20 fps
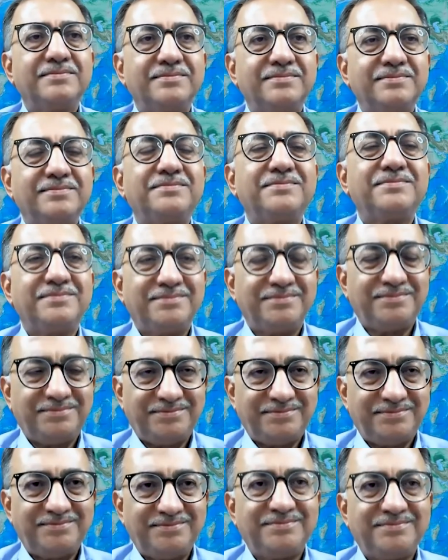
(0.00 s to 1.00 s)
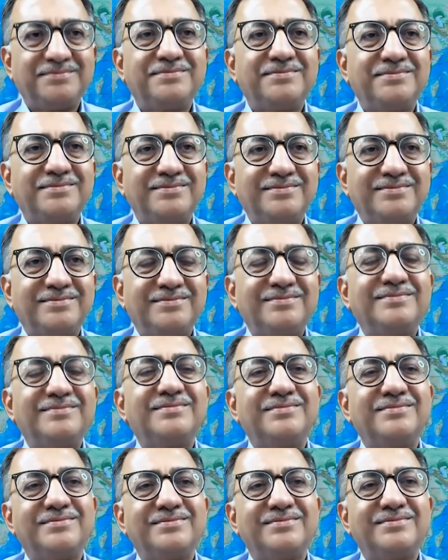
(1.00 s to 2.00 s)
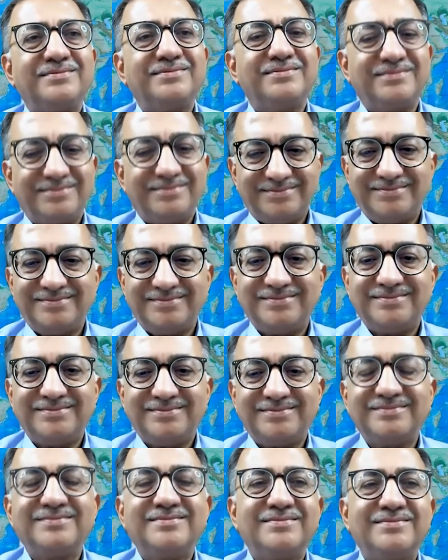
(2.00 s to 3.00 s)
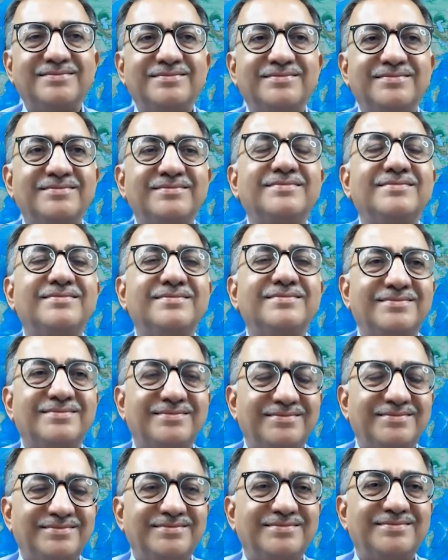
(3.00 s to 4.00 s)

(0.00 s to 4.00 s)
This person isn't speaking.